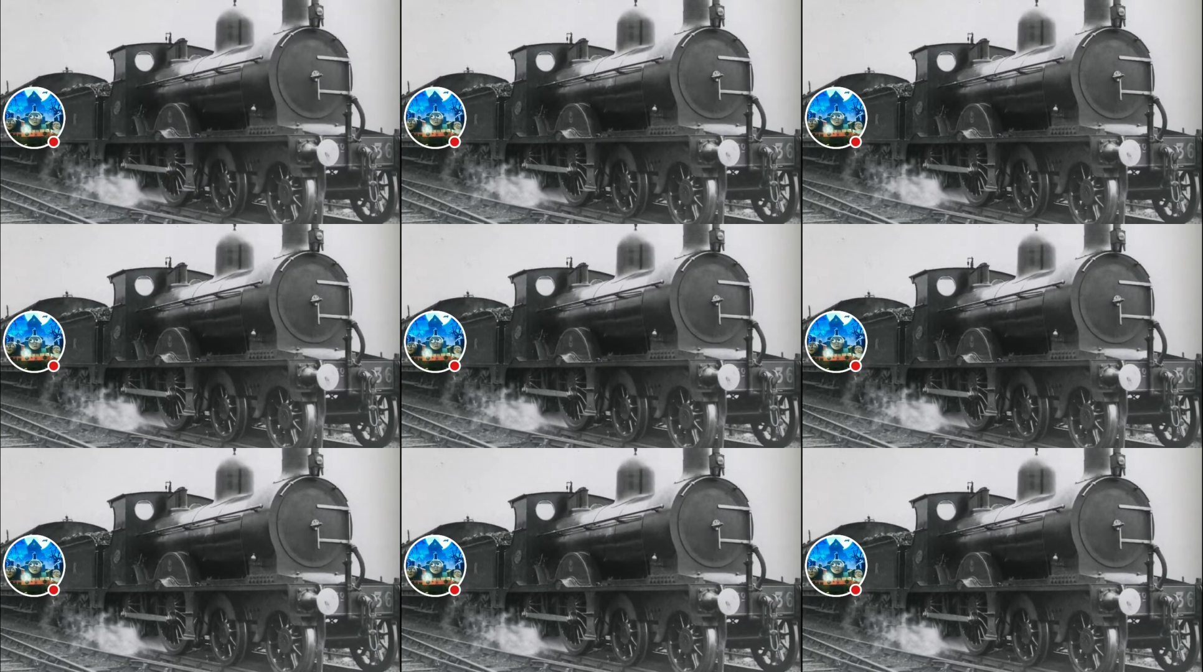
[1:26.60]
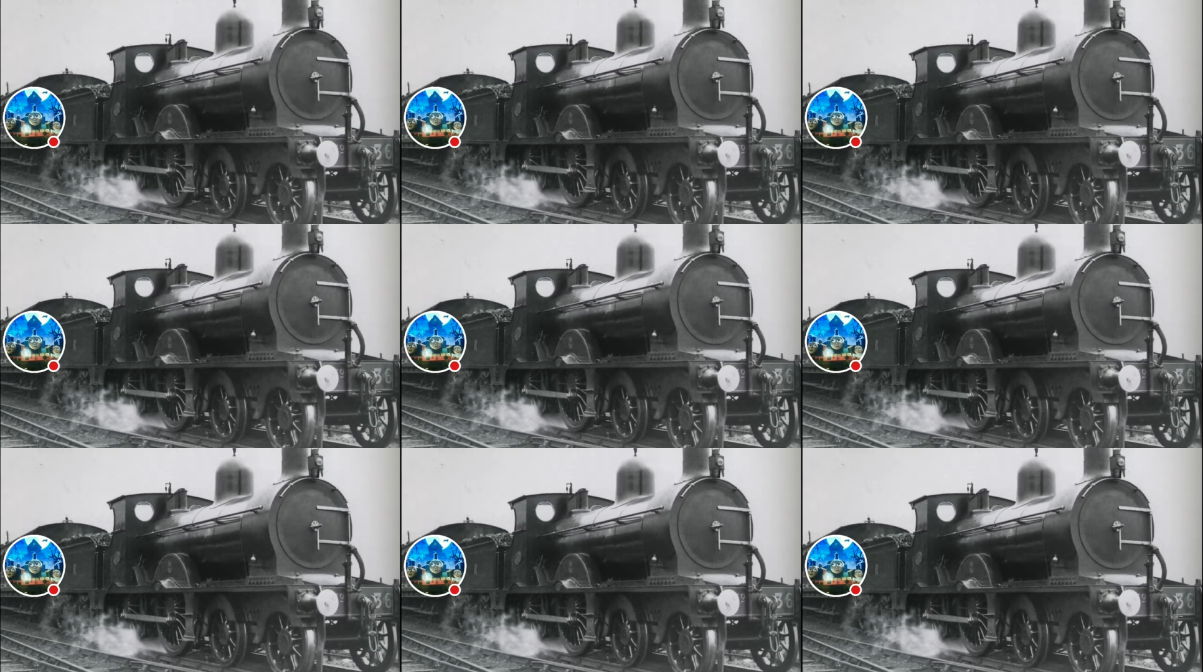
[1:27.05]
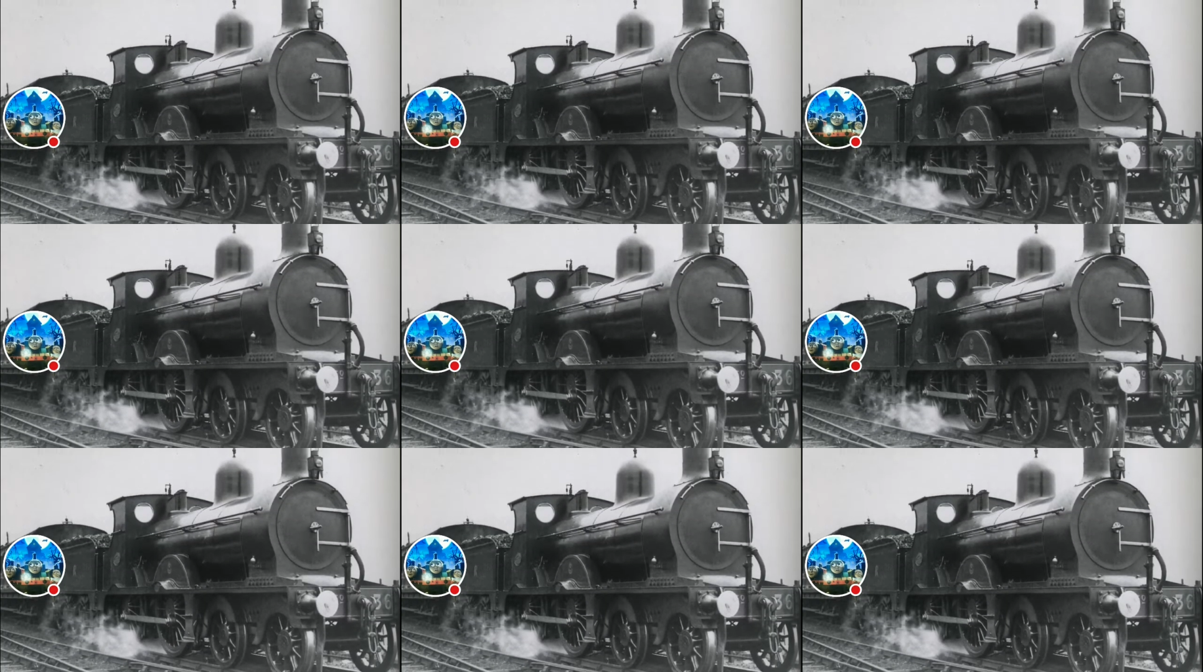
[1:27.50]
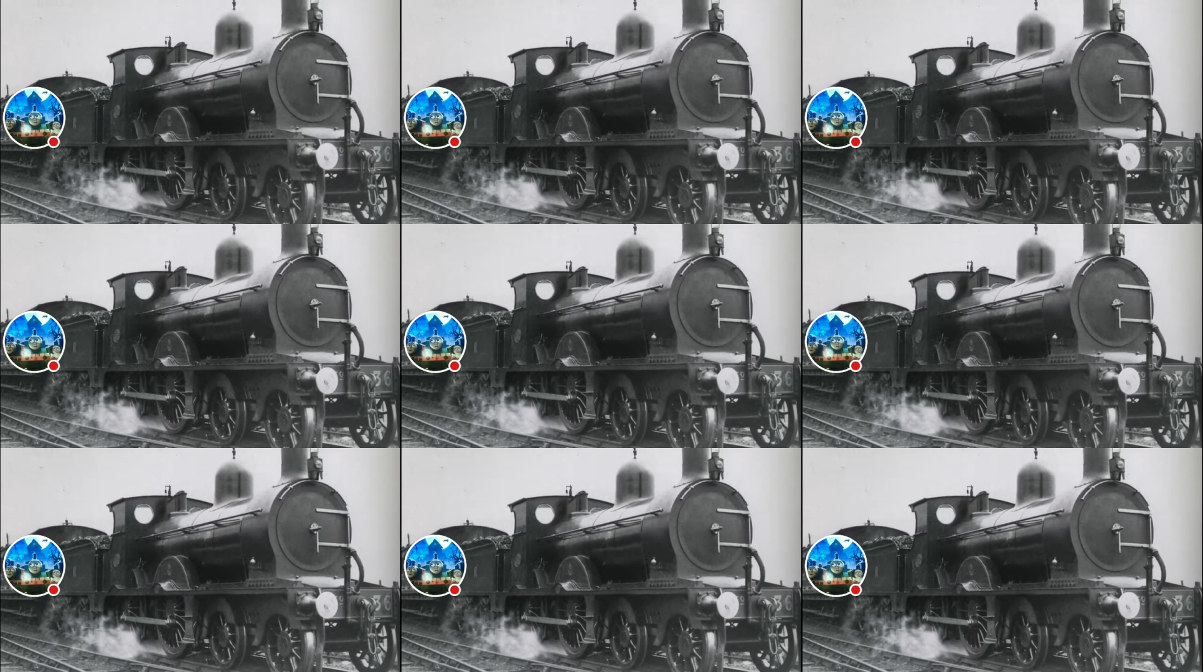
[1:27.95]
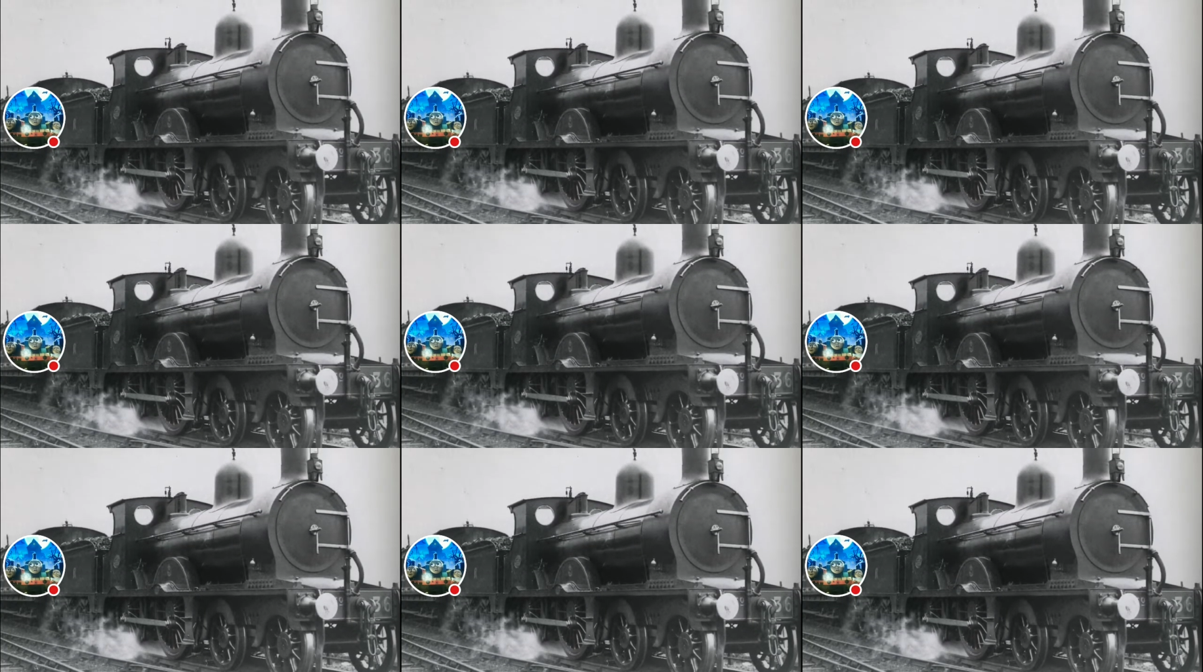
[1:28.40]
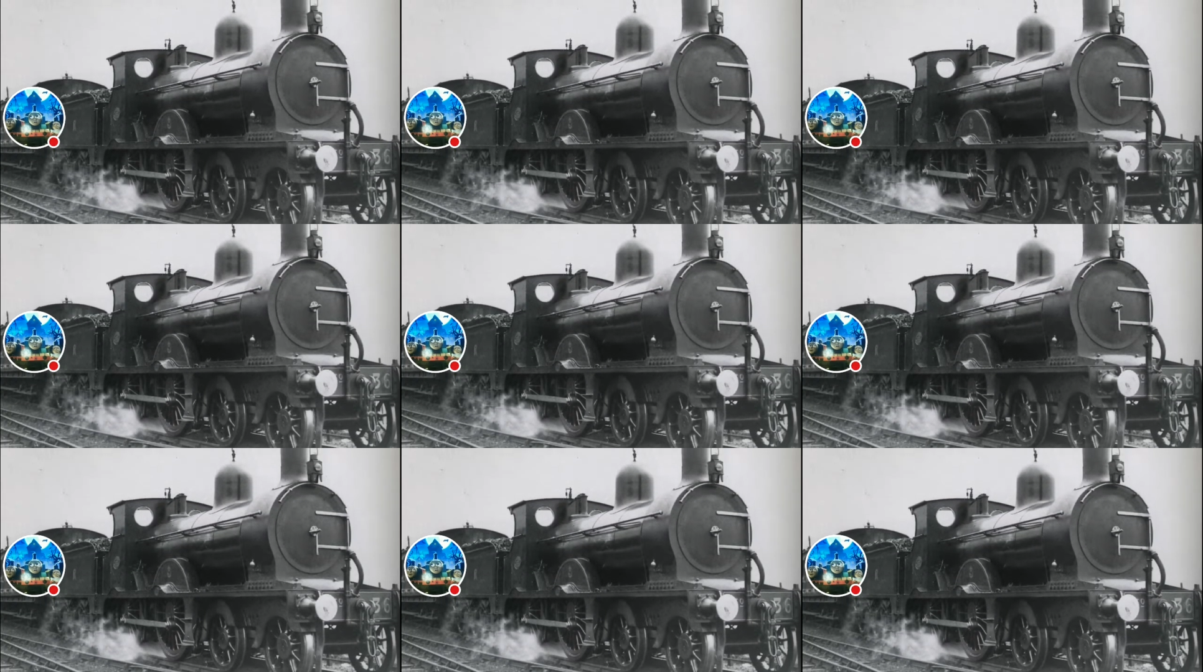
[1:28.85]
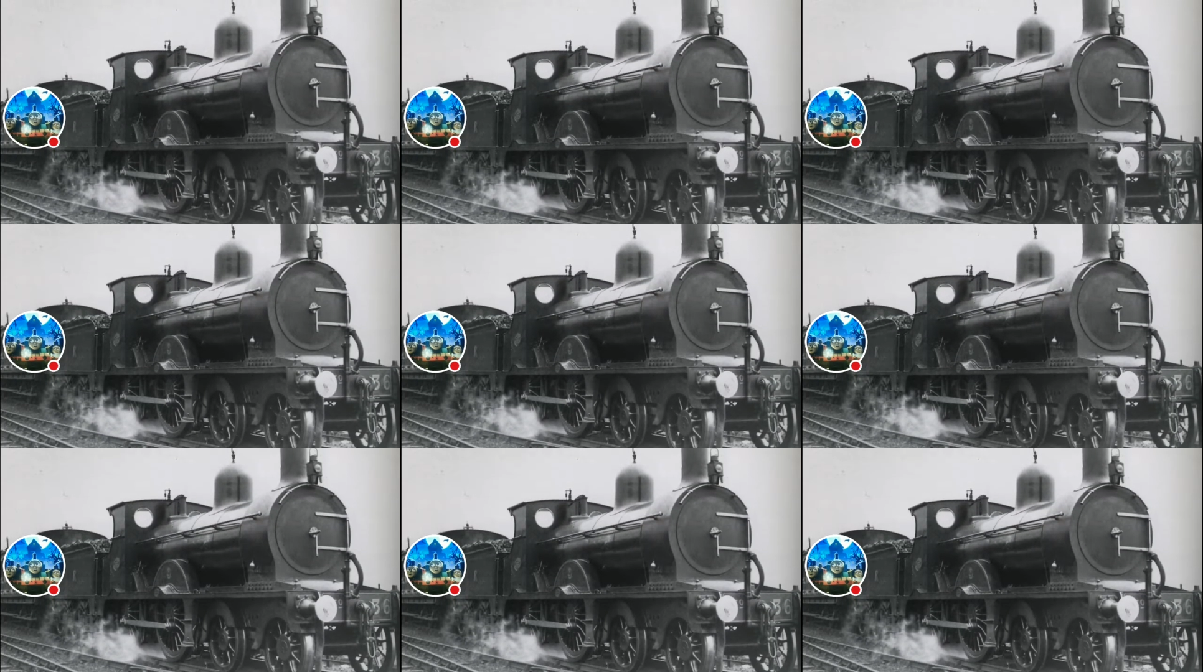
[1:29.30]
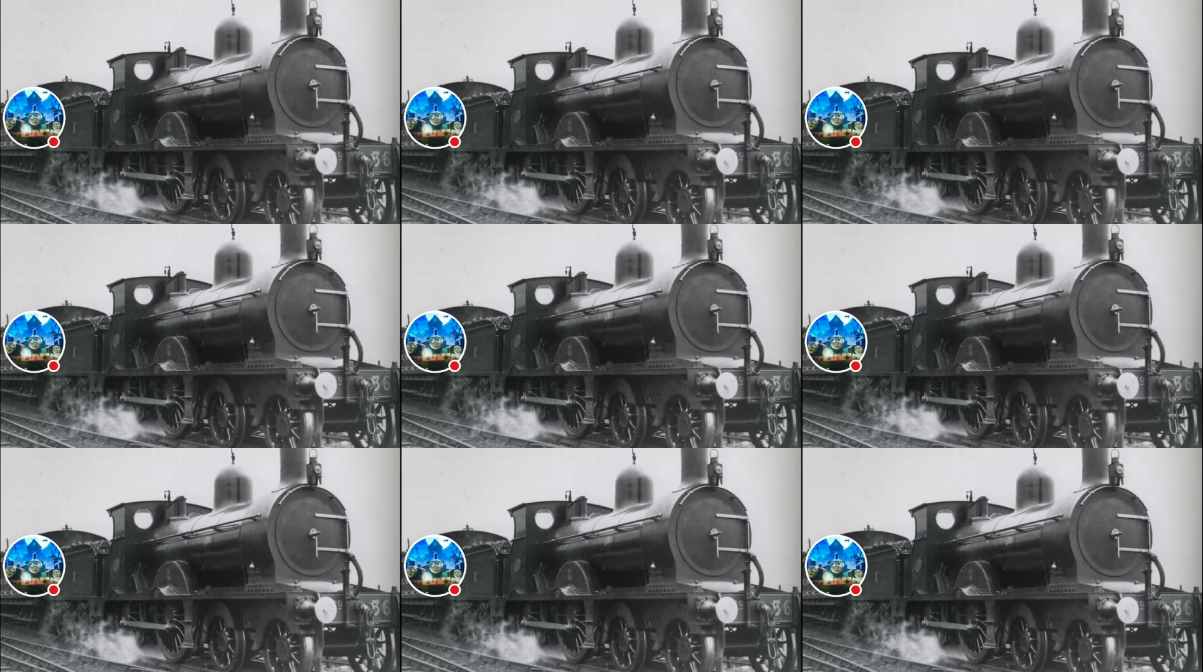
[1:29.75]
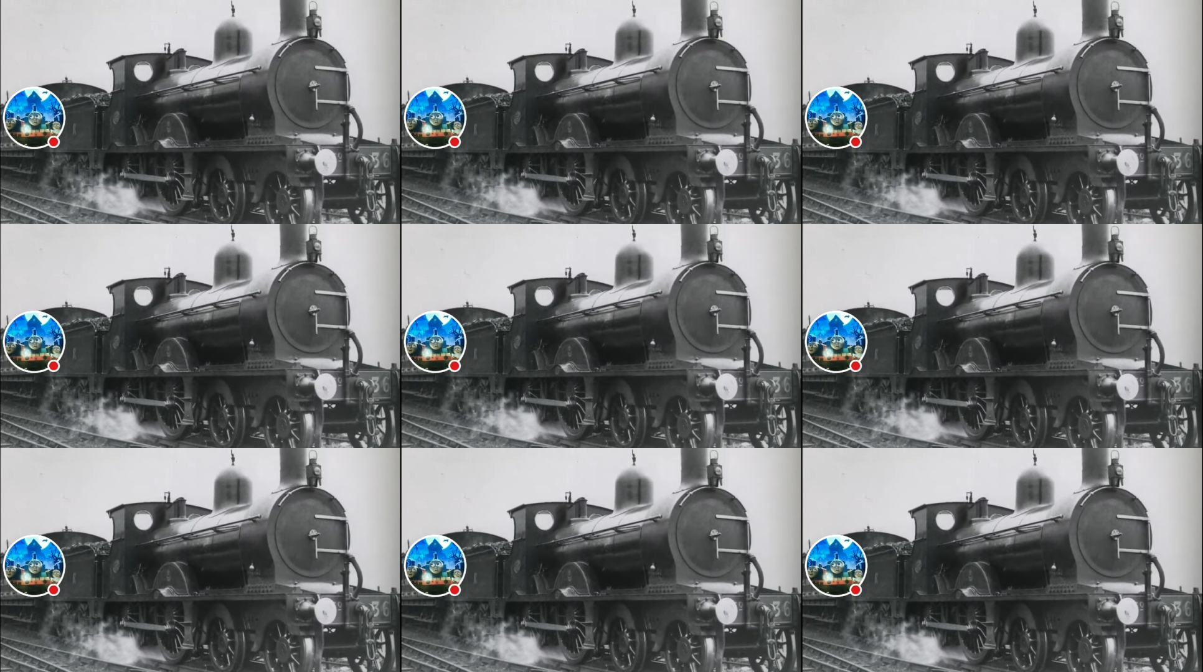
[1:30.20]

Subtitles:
No face is visible, so there are no lips to read.